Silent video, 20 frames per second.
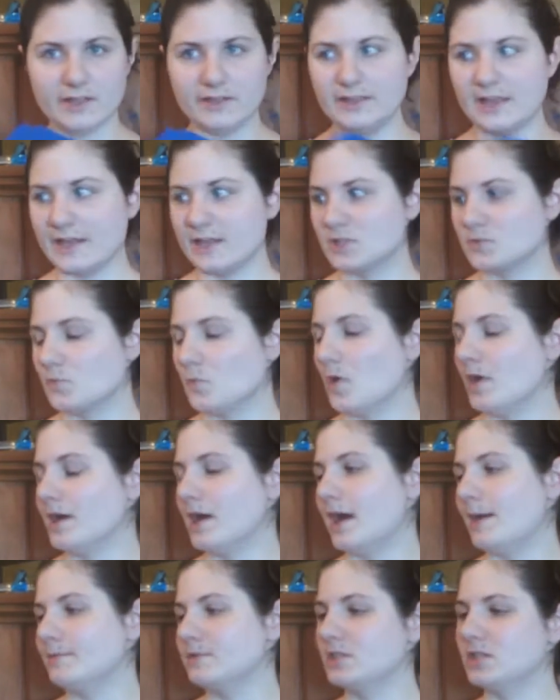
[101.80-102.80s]
that is one
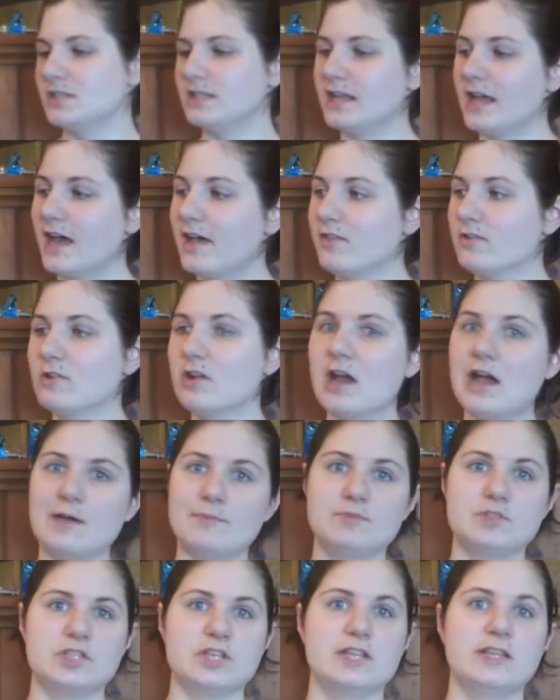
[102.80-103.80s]
option. The other
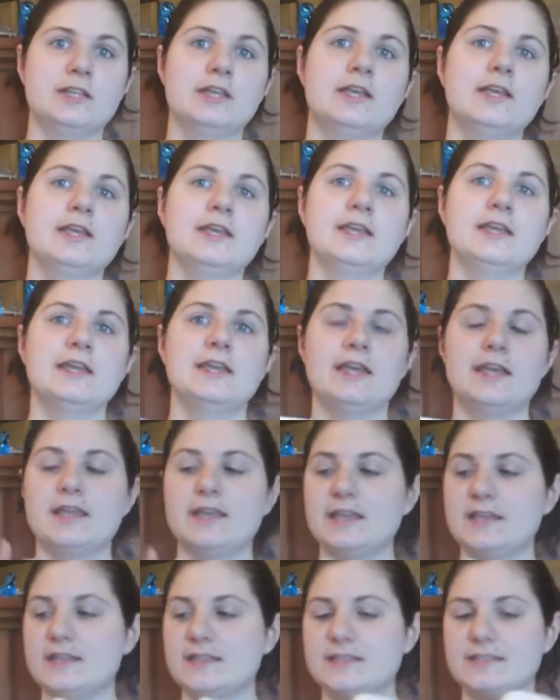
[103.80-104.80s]
option
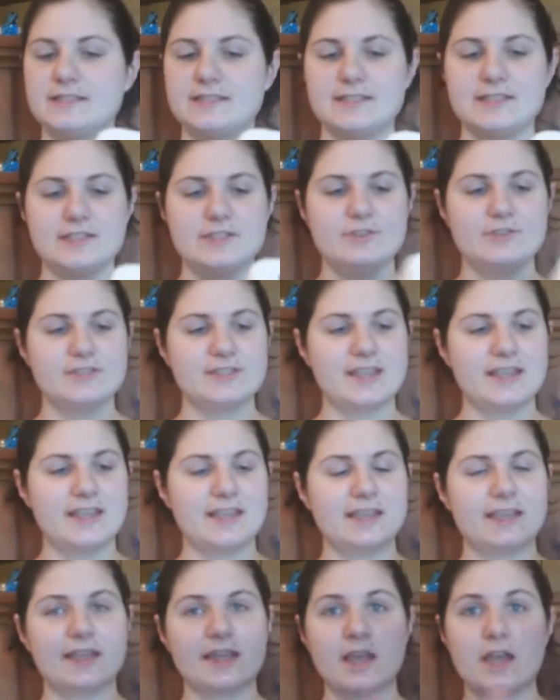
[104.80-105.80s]
is
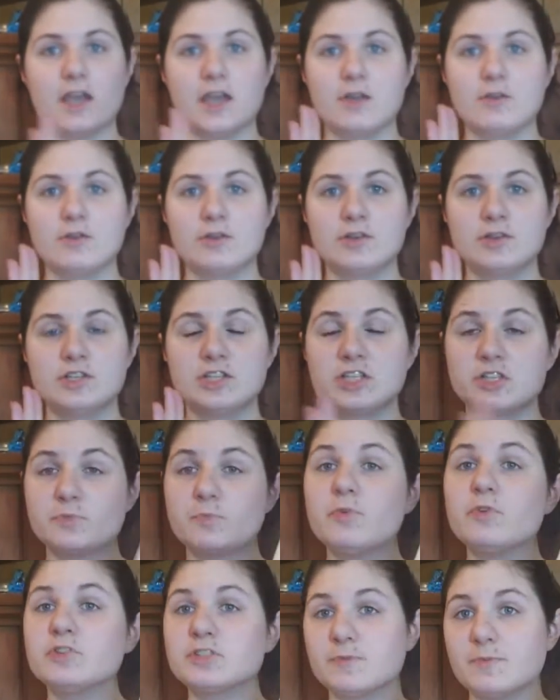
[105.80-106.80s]
using
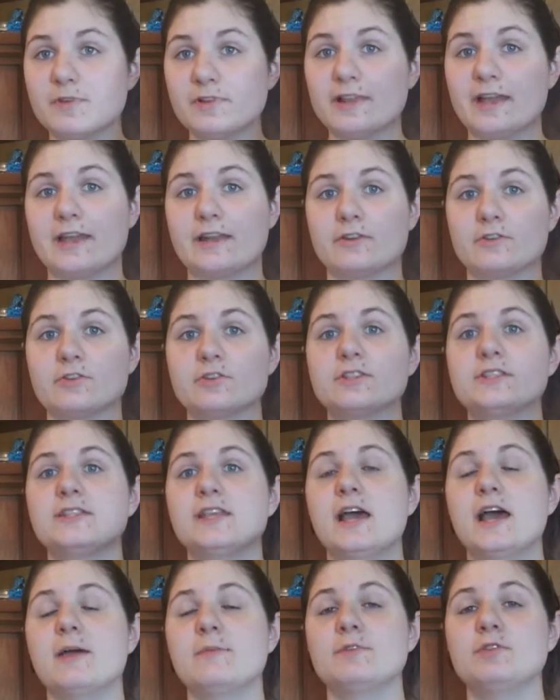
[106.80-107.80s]
disposable
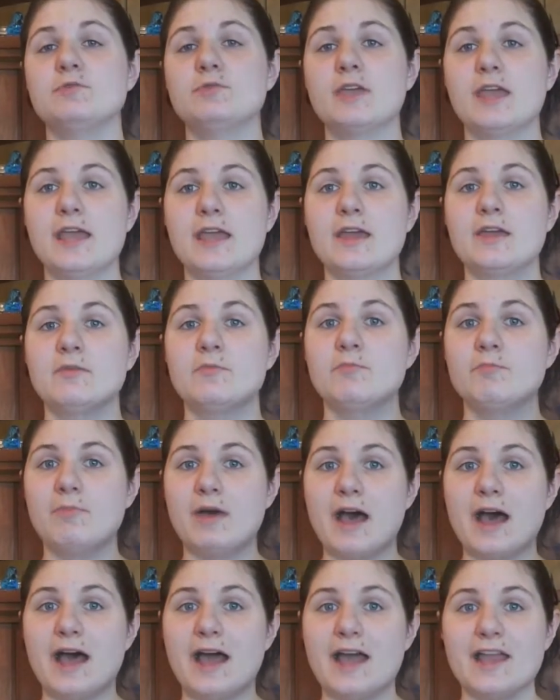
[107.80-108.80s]
liners. Um, you can
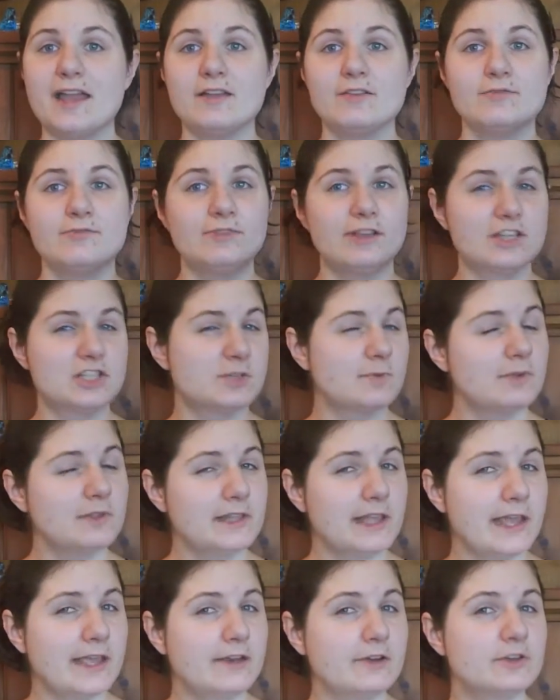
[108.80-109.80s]
buy flushable
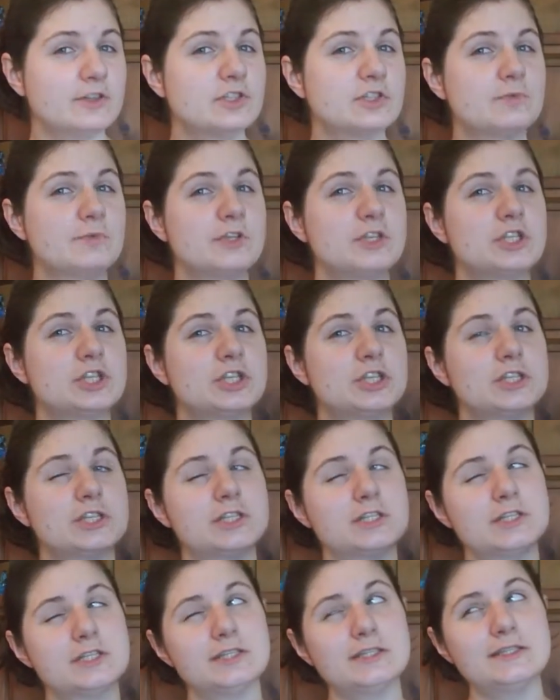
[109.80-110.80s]
liners,
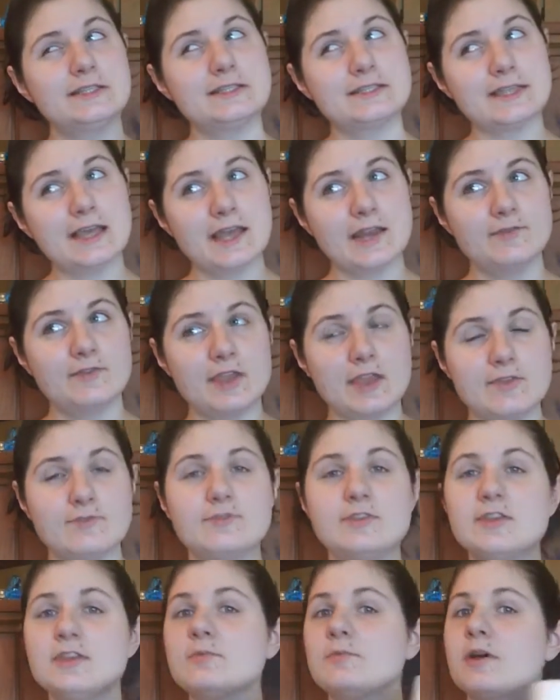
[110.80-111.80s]
which it's kind of
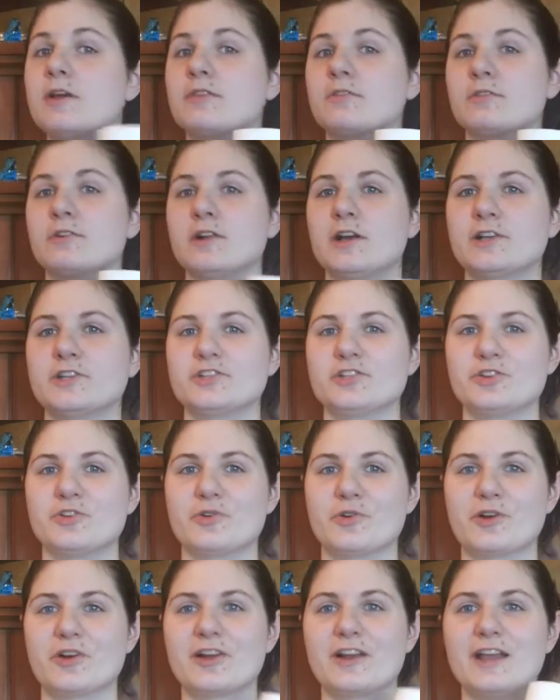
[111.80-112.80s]
iffy whether or not
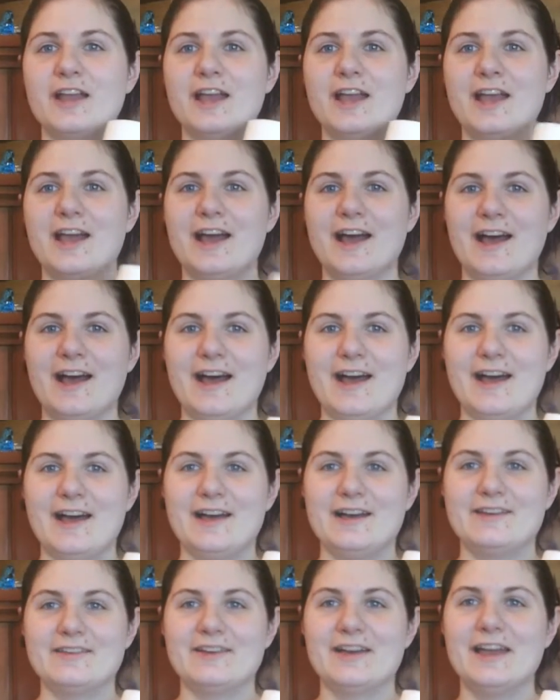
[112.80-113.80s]
your
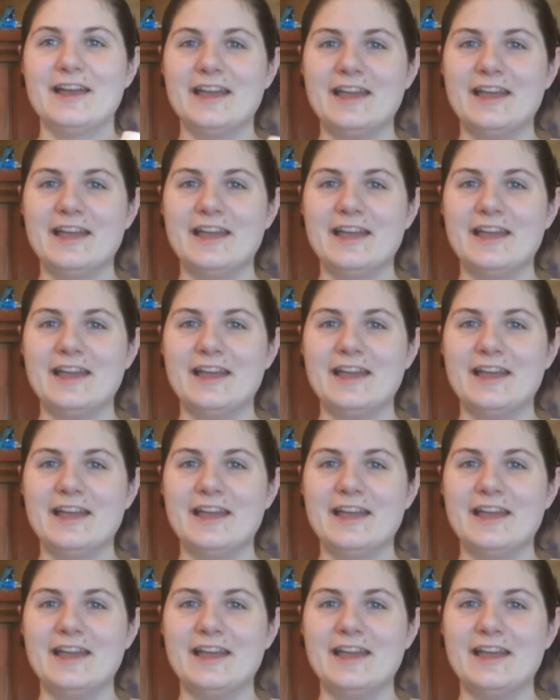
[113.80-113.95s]
uh,